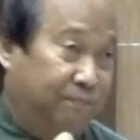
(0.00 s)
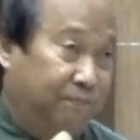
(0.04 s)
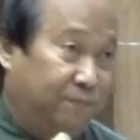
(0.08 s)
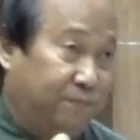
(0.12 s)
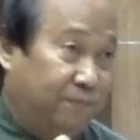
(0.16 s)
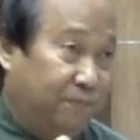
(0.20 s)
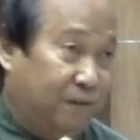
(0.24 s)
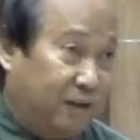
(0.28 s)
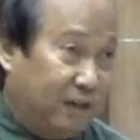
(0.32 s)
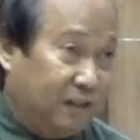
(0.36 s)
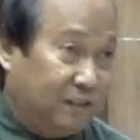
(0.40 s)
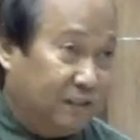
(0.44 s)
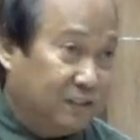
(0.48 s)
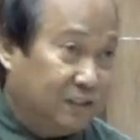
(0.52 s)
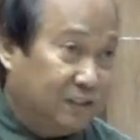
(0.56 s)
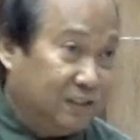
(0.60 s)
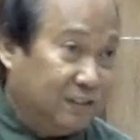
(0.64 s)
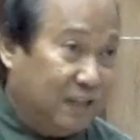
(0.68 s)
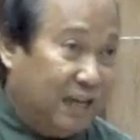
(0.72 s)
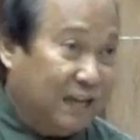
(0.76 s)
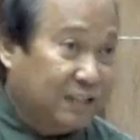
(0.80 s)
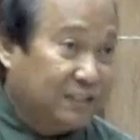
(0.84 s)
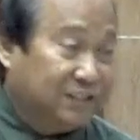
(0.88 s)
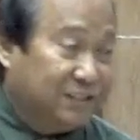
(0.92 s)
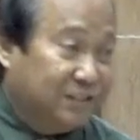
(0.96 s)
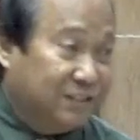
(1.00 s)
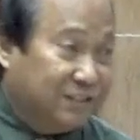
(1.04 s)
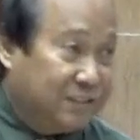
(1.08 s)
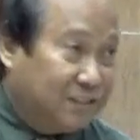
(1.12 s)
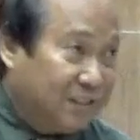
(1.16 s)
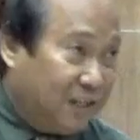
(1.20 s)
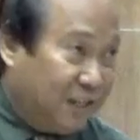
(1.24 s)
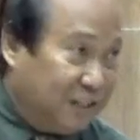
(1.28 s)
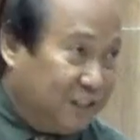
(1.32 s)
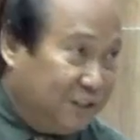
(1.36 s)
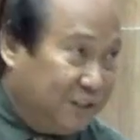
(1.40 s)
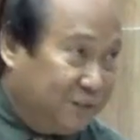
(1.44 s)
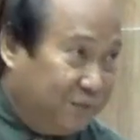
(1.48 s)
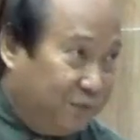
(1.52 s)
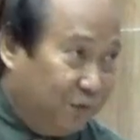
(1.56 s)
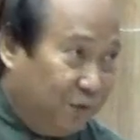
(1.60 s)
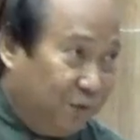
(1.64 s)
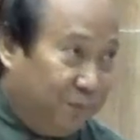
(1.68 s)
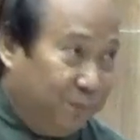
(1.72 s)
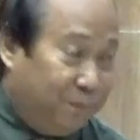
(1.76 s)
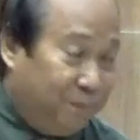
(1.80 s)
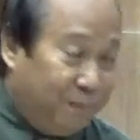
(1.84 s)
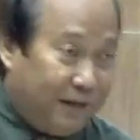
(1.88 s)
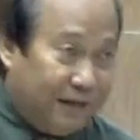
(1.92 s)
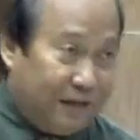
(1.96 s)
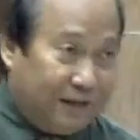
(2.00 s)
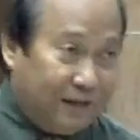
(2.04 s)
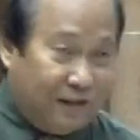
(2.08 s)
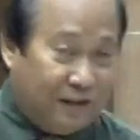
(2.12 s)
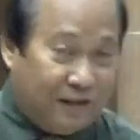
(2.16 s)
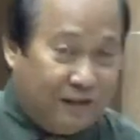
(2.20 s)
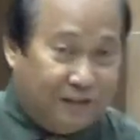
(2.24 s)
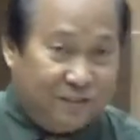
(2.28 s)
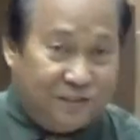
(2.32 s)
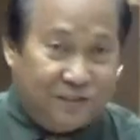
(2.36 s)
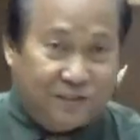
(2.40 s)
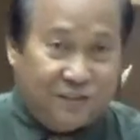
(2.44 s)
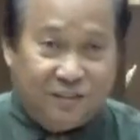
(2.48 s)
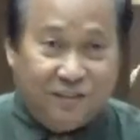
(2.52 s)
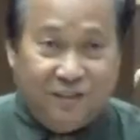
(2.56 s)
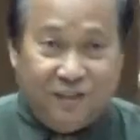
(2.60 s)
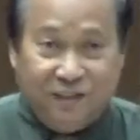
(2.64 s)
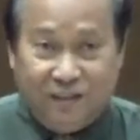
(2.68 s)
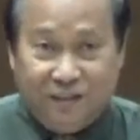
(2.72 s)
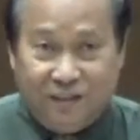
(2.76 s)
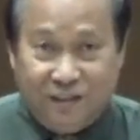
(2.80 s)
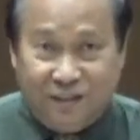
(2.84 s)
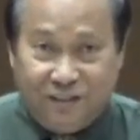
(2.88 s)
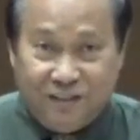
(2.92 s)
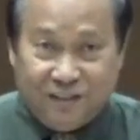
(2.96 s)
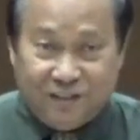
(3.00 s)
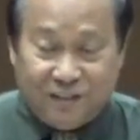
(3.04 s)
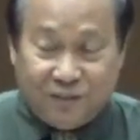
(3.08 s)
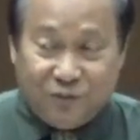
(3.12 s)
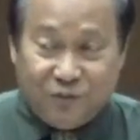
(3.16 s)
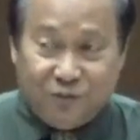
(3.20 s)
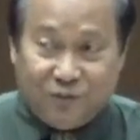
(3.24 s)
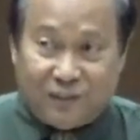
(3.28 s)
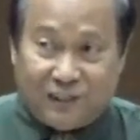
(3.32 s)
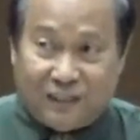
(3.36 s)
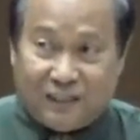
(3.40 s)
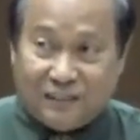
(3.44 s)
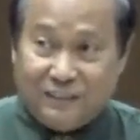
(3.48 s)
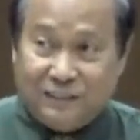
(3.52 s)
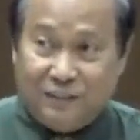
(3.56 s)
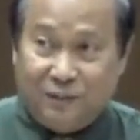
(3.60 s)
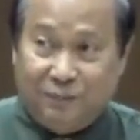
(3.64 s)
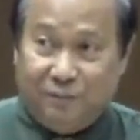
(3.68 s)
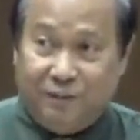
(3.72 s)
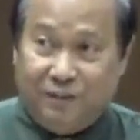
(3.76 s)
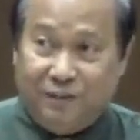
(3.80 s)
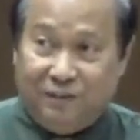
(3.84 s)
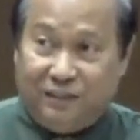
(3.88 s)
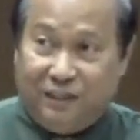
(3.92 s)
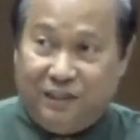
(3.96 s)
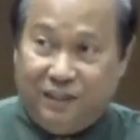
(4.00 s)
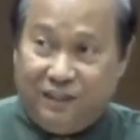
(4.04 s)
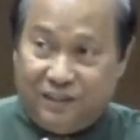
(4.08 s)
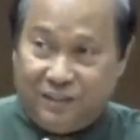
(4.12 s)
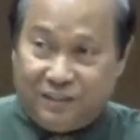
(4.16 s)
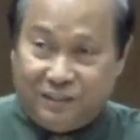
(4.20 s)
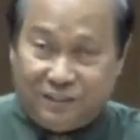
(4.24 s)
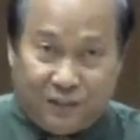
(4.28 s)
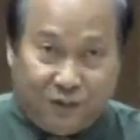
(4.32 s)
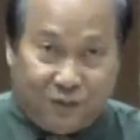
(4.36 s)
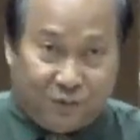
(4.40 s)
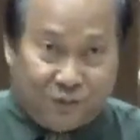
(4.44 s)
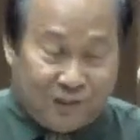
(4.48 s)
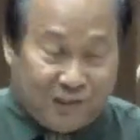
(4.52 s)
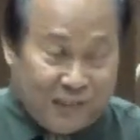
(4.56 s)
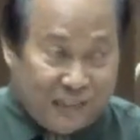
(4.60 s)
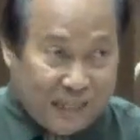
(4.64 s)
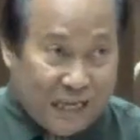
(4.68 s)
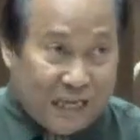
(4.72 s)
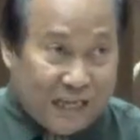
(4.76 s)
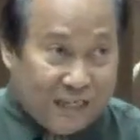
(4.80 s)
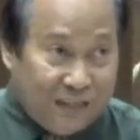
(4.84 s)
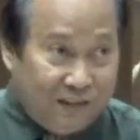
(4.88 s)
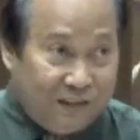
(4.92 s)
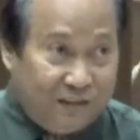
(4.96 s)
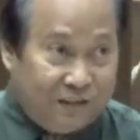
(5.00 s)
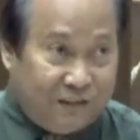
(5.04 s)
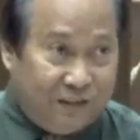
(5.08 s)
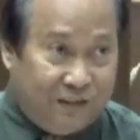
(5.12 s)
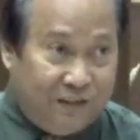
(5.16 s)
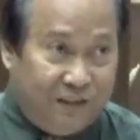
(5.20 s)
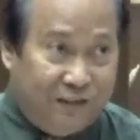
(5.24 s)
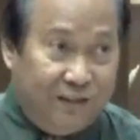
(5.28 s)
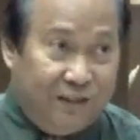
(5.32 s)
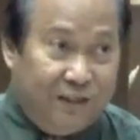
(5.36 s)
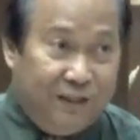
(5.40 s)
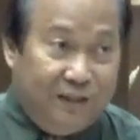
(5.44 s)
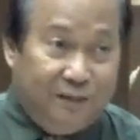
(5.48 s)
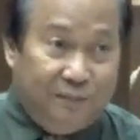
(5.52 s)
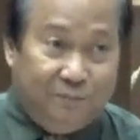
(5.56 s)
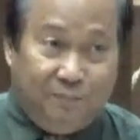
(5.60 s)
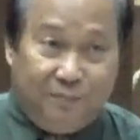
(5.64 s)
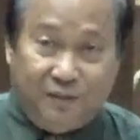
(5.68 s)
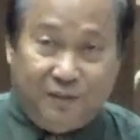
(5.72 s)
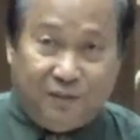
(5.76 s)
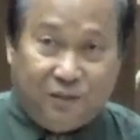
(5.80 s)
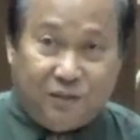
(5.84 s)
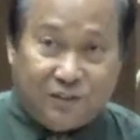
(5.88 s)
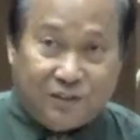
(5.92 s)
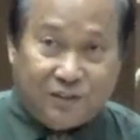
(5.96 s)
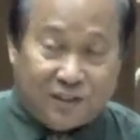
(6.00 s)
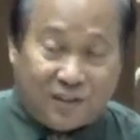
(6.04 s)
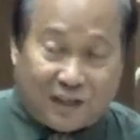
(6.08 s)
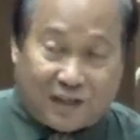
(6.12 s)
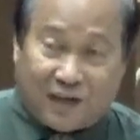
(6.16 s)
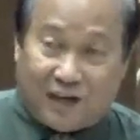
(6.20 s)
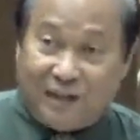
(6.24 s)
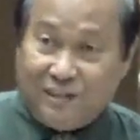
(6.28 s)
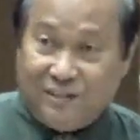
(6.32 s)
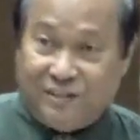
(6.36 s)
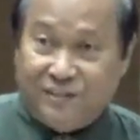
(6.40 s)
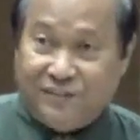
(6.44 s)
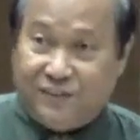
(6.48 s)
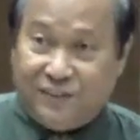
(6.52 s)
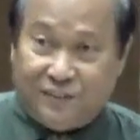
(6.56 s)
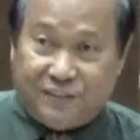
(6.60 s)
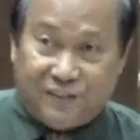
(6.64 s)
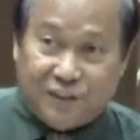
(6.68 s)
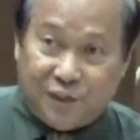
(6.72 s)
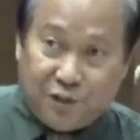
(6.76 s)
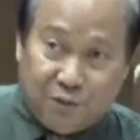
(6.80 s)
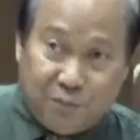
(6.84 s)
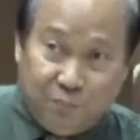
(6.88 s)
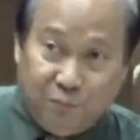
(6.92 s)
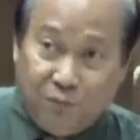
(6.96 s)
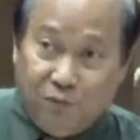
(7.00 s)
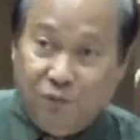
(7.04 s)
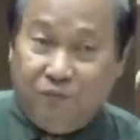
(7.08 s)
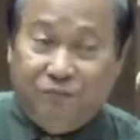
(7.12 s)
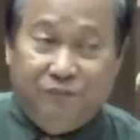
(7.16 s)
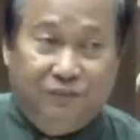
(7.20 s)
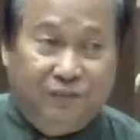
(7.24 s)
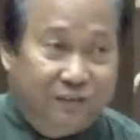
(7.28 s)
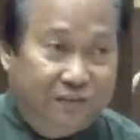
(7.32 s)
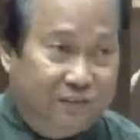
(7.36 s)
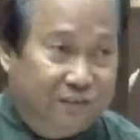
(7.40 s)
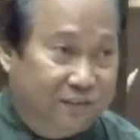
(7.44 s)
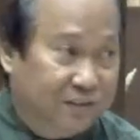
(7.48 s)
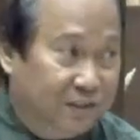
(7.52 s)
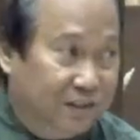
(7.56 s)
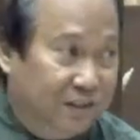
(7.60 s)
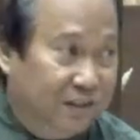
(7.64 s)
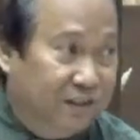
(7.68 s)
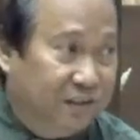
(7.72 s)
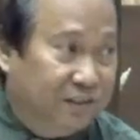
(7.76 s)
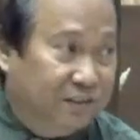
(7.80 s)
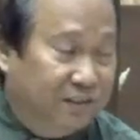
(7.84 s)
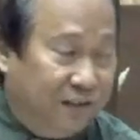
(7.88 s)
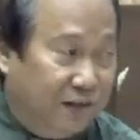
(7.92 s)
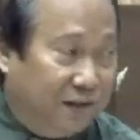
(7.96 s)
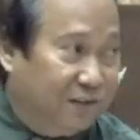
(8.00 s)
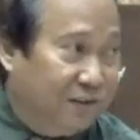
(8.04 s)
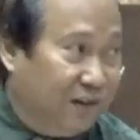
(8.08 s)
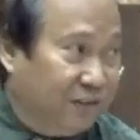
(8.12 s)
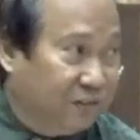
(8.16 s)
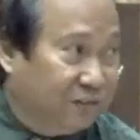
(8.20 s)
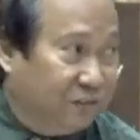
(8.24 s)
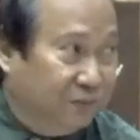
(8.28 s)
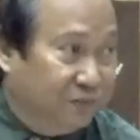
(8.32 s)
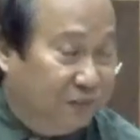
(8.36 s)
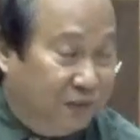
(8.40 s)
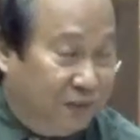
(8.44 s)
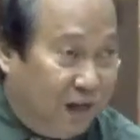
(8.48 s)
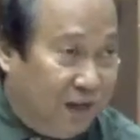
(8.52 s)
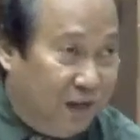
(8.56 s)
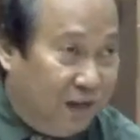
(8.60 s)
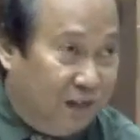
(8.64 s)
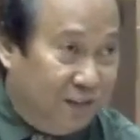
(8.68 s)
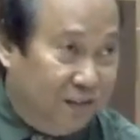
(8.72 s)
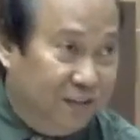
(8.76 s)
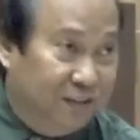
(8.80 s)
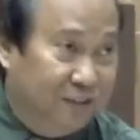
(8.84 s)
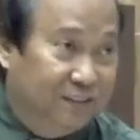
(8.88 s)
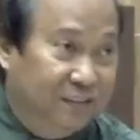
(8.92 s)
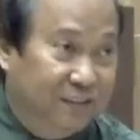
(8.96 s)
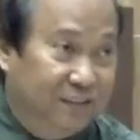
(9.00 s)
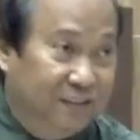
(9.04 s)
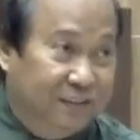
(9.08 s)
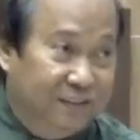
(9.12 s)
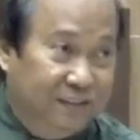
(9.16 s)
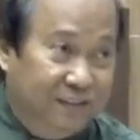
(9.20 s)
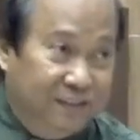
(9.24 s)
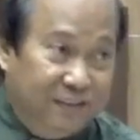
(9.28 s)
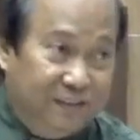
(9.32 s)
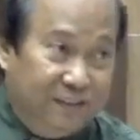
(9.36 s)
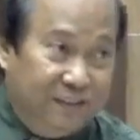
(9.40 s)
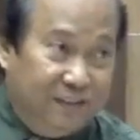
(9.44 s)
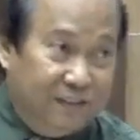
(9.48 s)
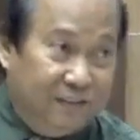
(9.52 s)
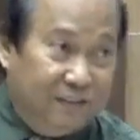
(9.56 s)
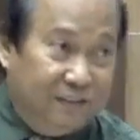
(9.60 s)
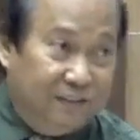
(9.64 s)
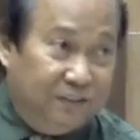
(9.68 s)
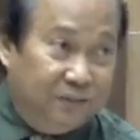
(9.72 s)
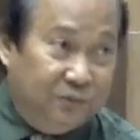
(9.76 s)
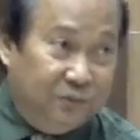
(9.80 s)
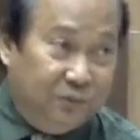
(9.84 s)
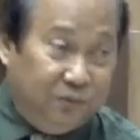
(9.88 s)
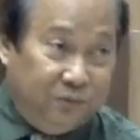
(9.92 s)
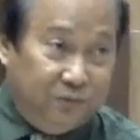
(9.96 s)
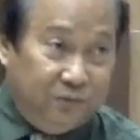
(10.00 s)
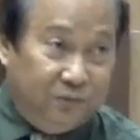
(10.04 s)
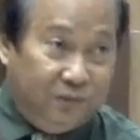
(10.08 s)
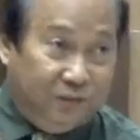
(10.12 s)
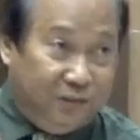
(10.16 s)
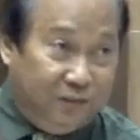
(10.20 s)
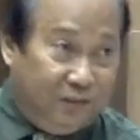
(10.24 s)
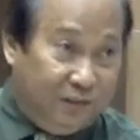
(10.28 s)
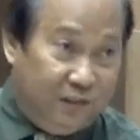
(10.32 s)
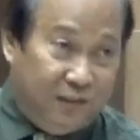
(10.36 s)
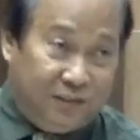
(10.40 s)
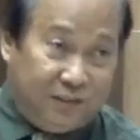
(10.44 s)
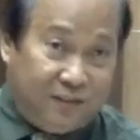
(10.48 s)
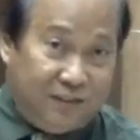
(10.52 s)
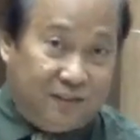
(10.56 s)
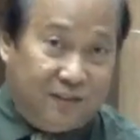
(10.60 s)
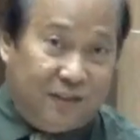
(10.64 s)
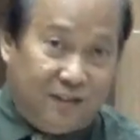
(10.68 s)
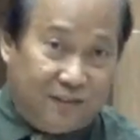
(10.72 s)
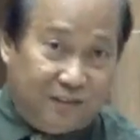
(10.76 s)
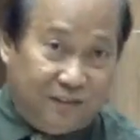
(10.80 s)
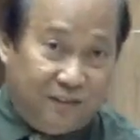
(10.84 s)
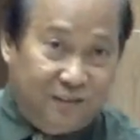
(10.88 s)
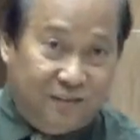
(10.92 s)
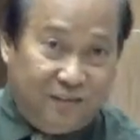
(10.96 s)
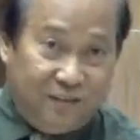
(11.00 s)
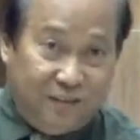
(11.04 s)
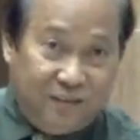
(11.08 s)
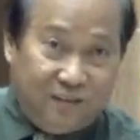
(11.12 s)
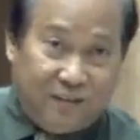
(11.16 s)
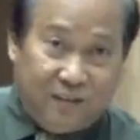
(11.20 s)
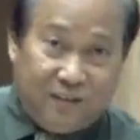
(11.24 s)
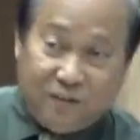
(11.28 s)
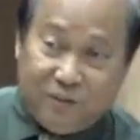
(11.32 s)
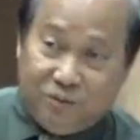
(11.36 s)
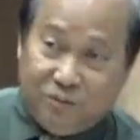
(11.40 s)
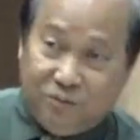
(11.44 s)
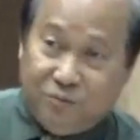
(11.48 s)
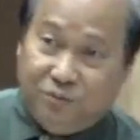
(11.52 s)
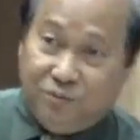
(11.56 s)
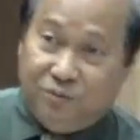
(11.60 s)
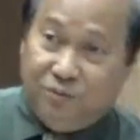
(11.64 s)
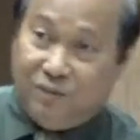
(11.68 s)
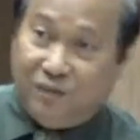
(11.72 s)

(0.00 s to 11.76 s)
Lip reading: has exercised forbearance. In the New Testament, it is now reality because Christ has removed the wrath of God. So, ganyan natin tingnan yung